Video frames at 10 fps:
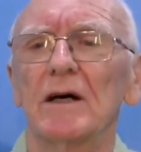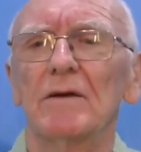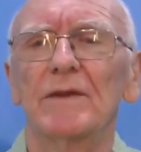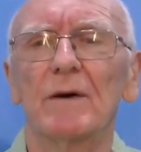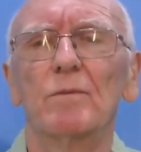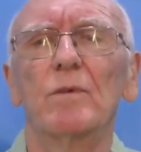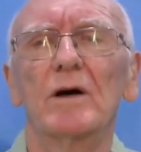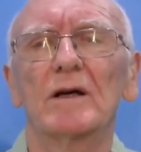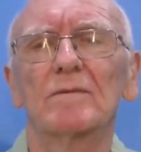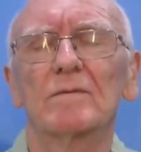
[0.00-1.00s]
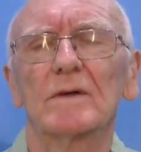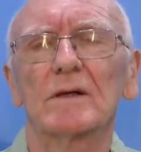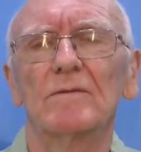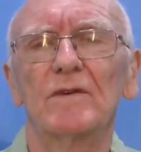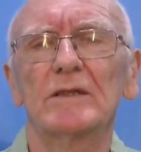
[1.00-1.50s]
that were
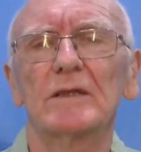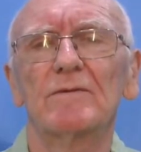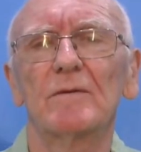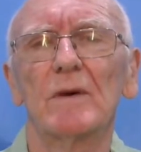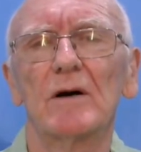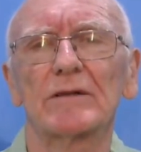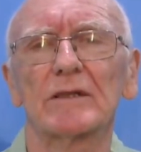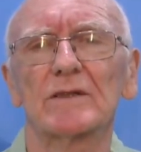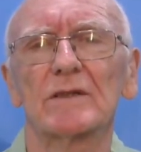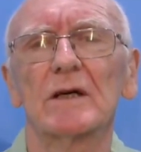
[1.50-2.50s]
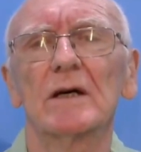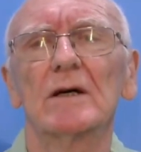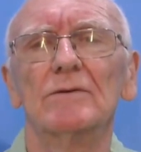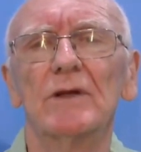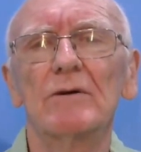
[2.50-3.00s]
converted from Marx's
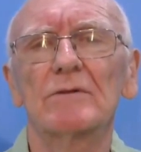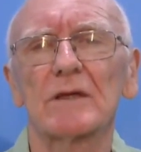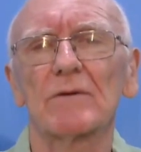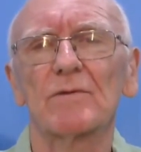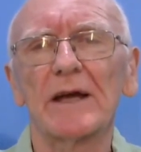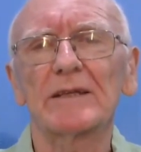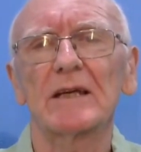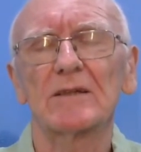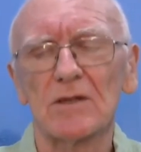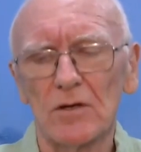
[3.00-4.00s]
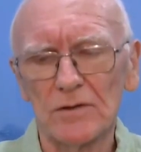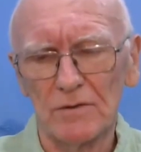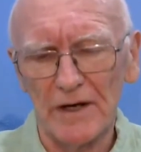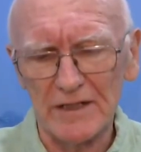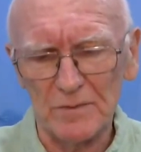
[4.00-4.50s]
notes and writings on
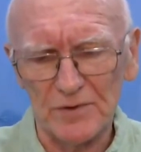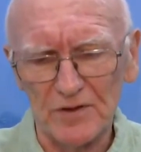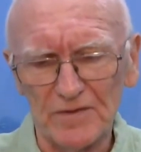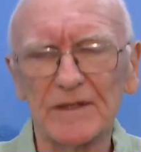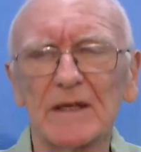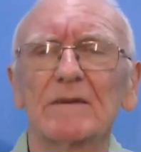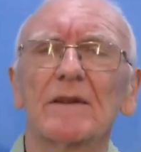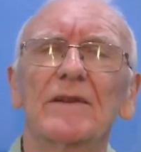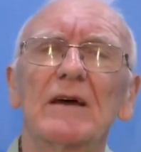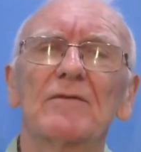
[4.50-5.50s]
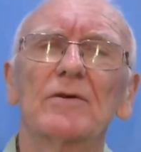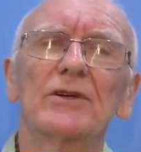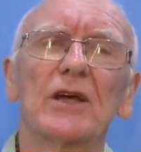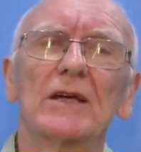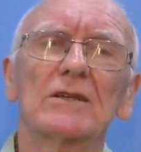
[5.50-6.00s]
the rate of profit, that therefore
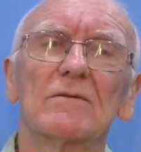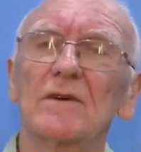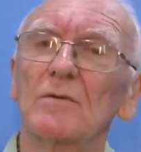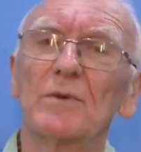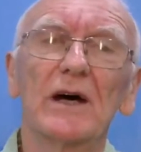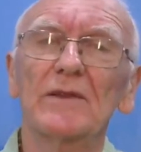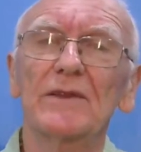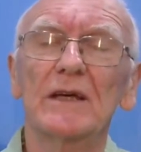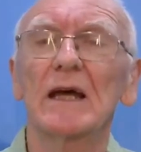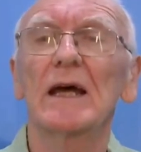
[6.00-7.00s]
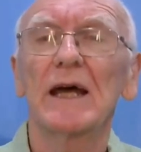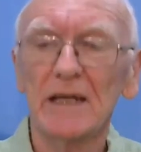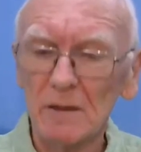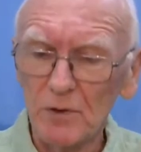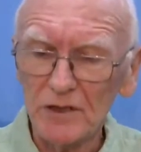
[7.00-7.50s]
he changed the view. But I think
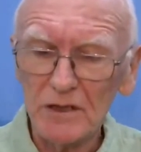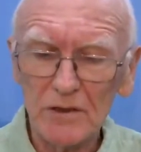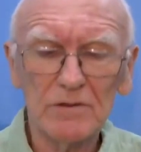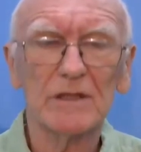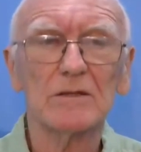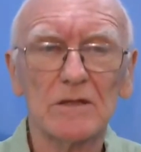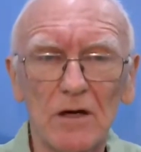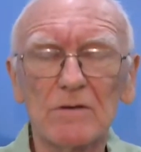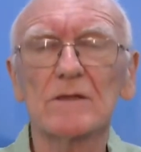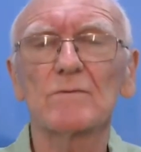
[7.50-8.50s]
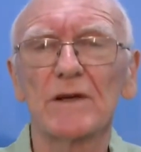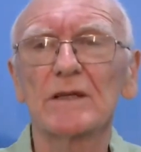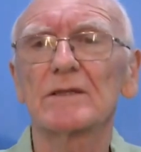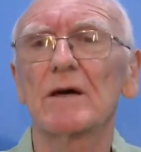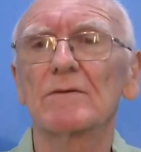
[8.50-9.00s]
anybody who just goes and
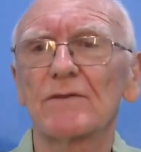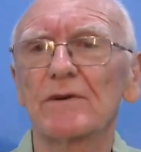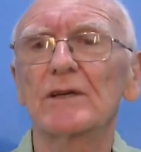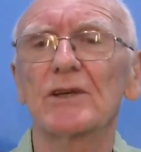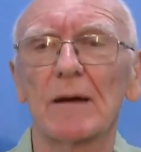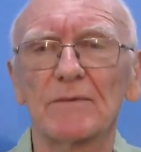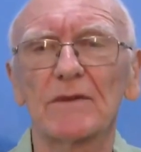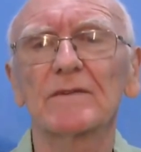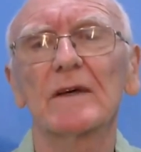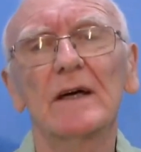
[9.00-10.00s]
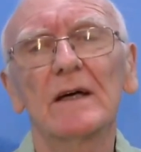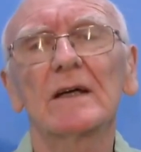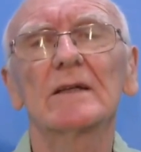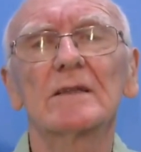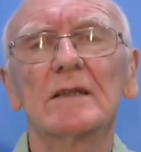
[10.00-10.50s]
reads those 3 chapters
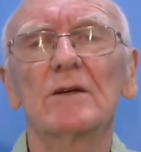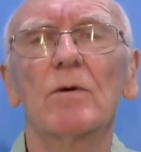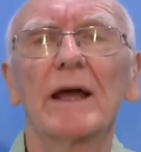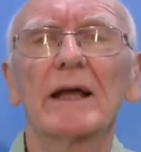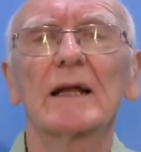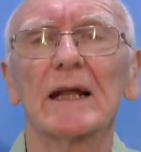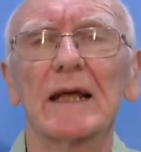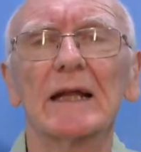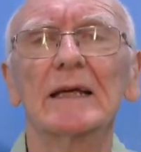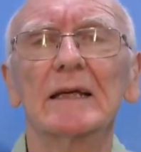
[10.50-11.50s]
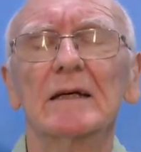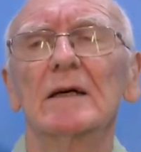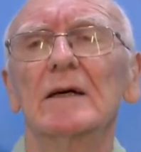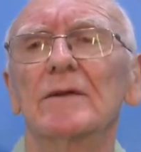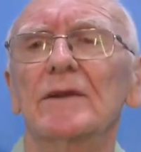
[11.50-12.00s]
can see quite clearly
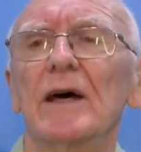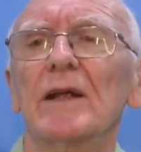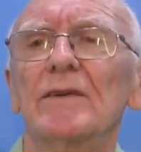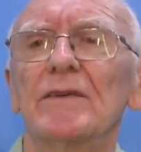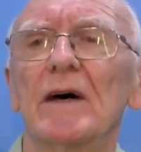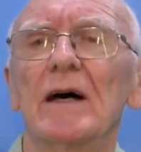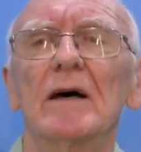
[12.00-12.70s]
that